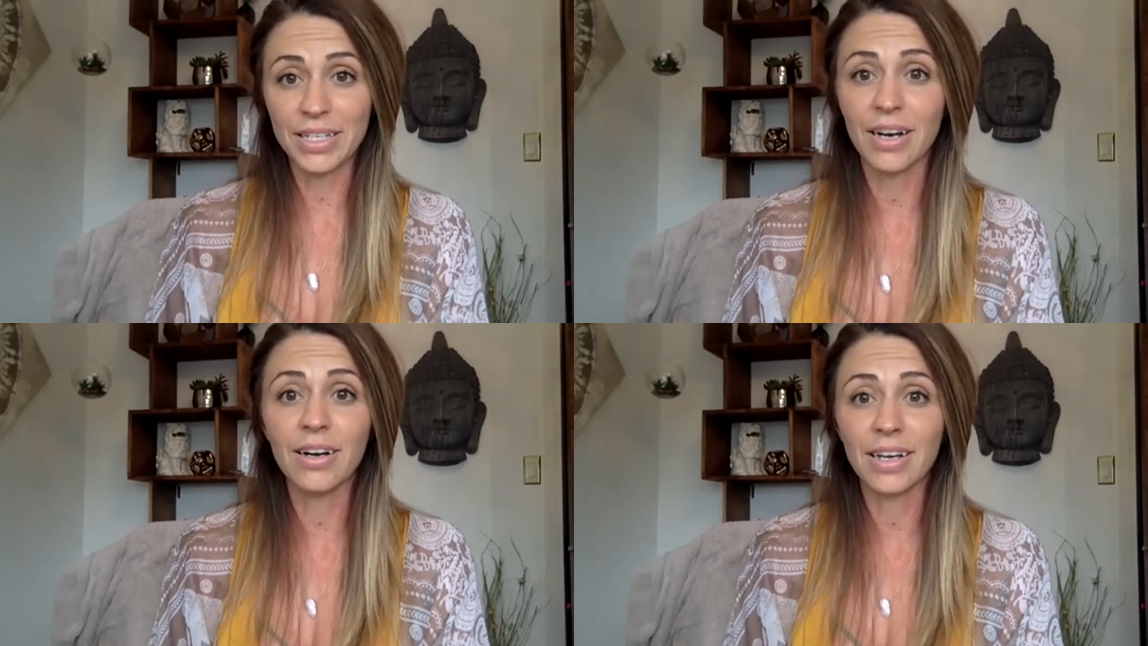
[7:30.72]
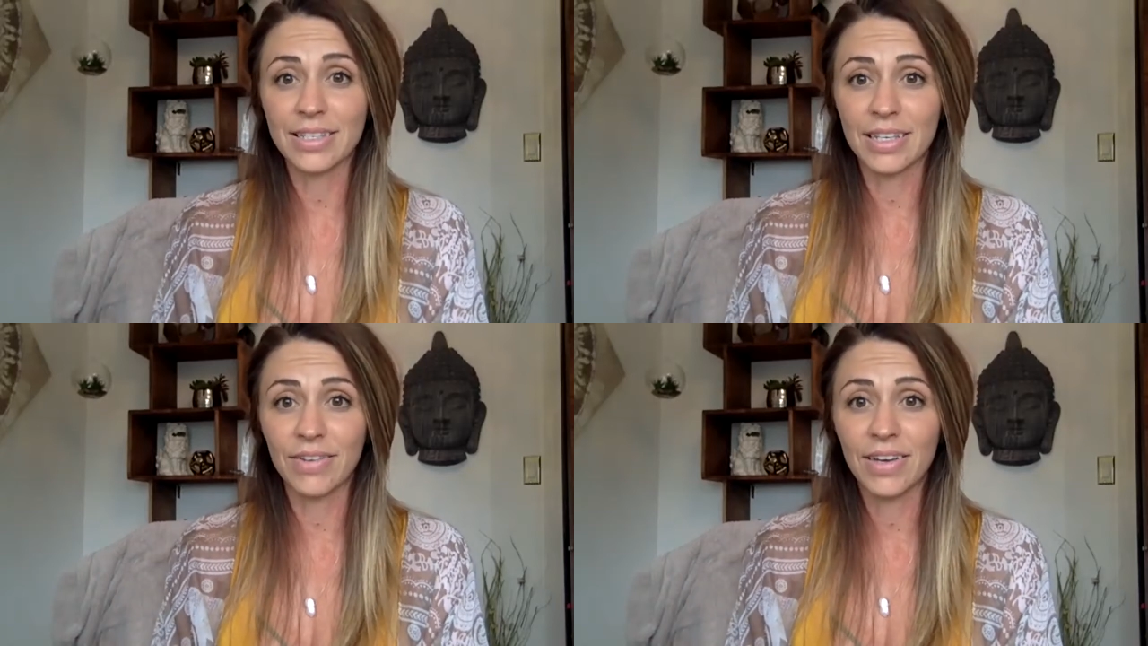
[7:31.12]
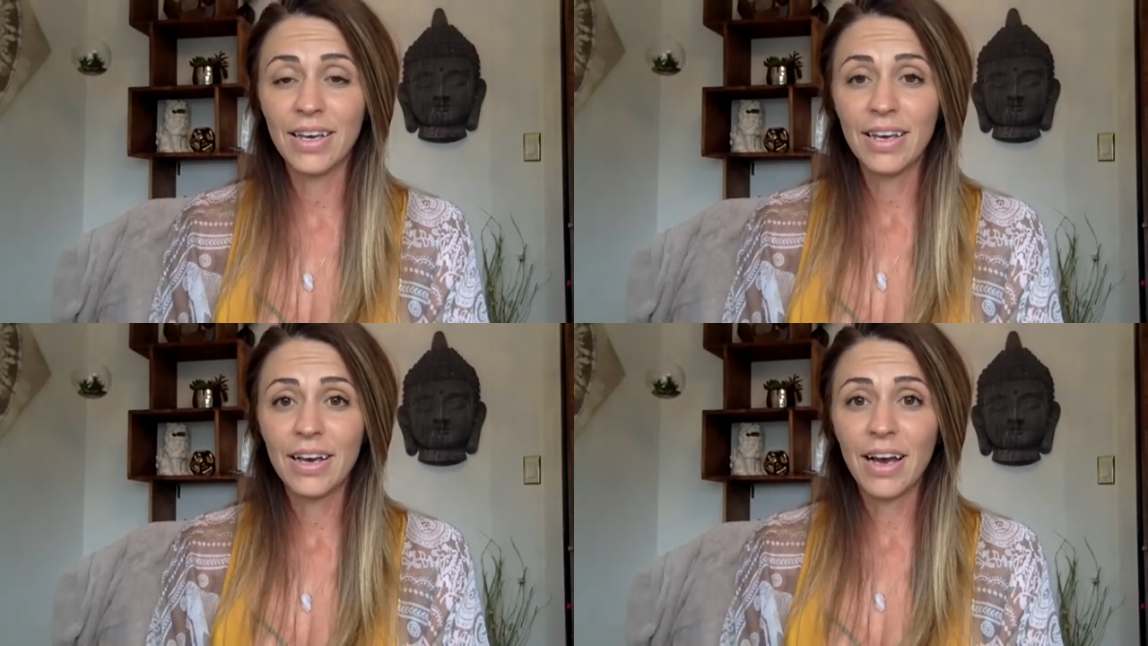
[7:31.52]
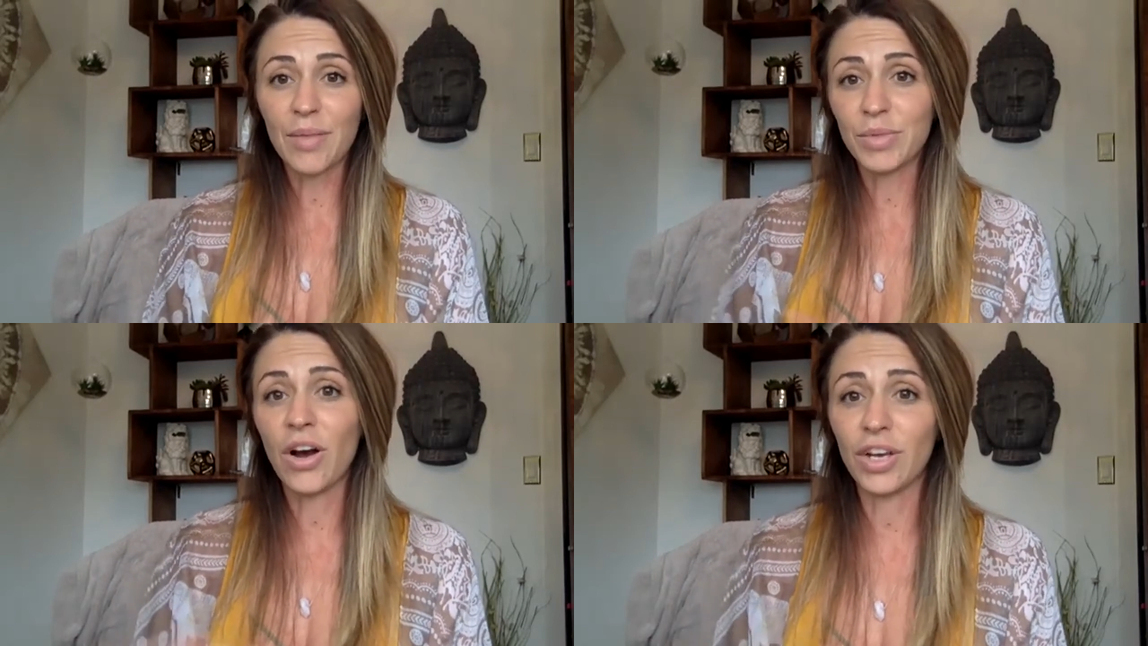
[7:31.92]
tongue as if I'm
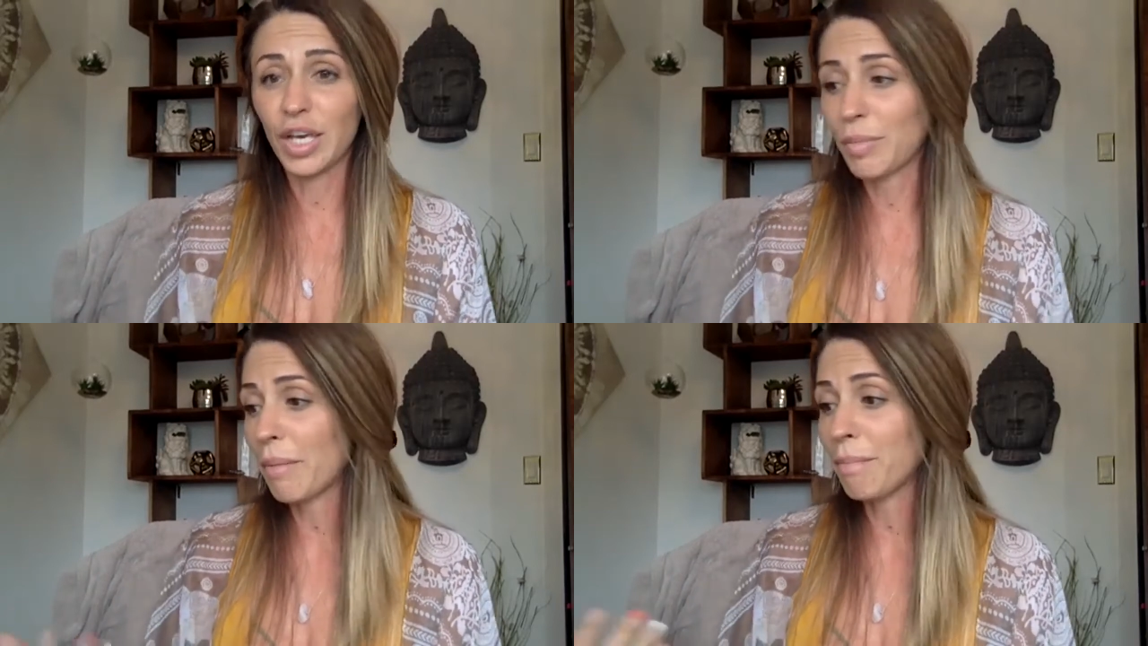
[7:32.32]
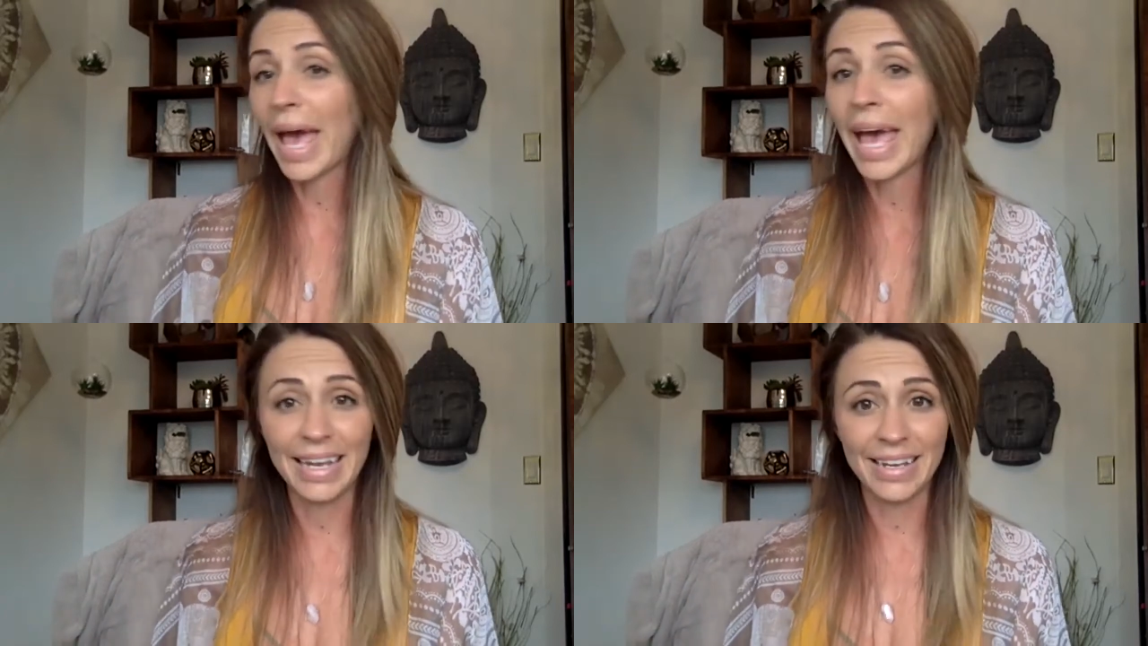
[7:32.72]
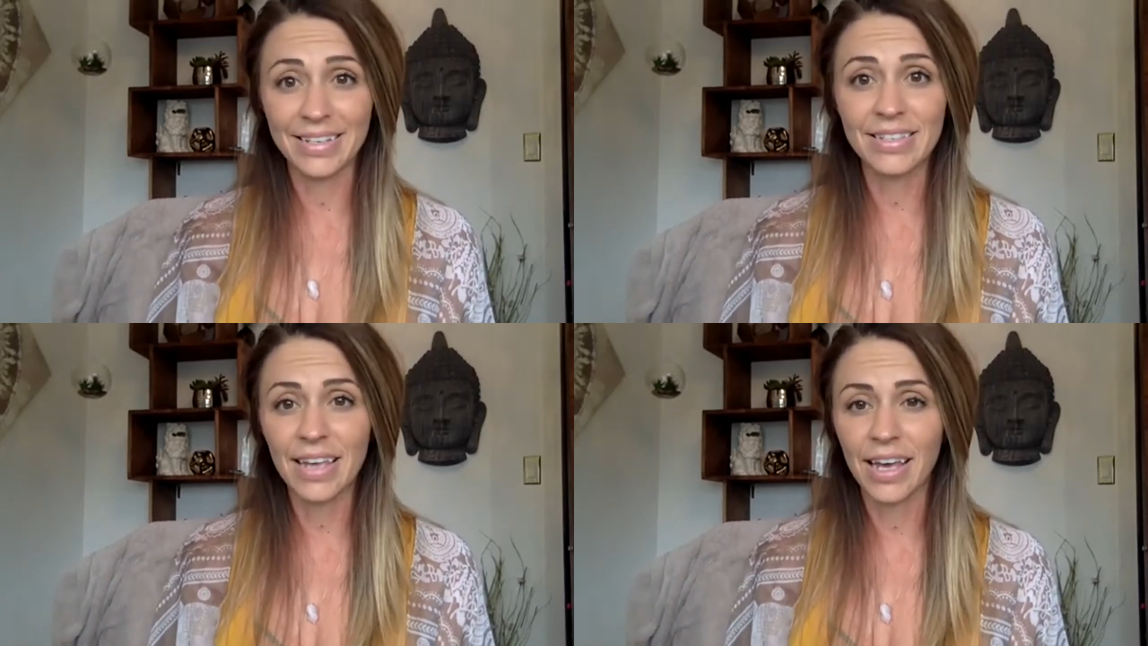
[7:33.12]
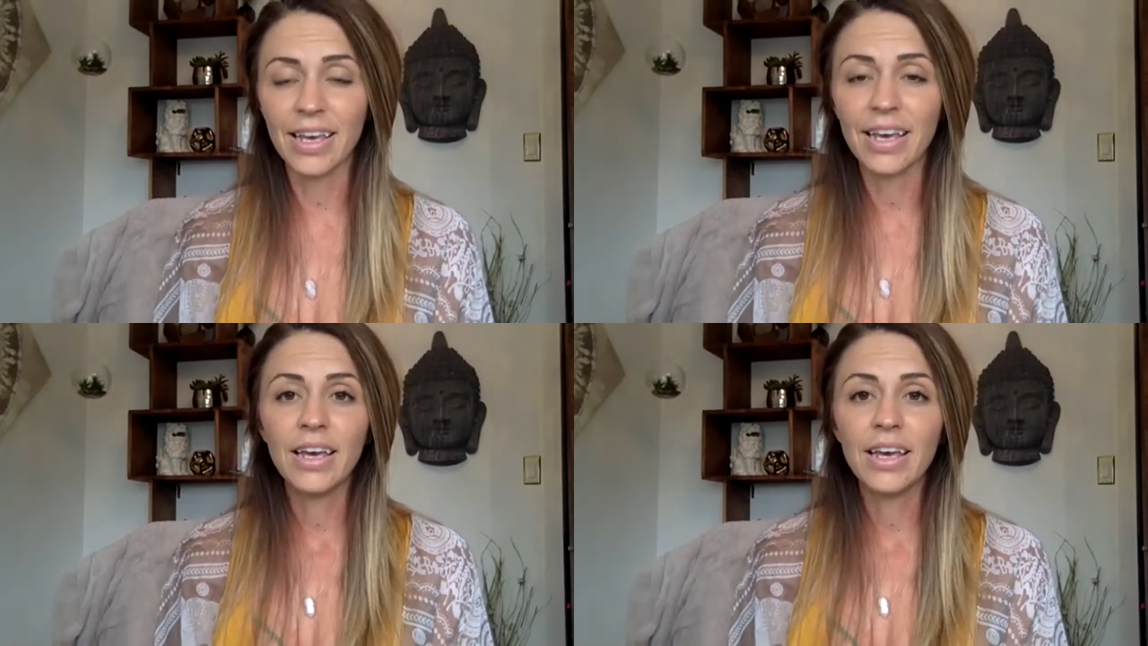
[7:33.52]
talking about pennies. Like mm-hmm.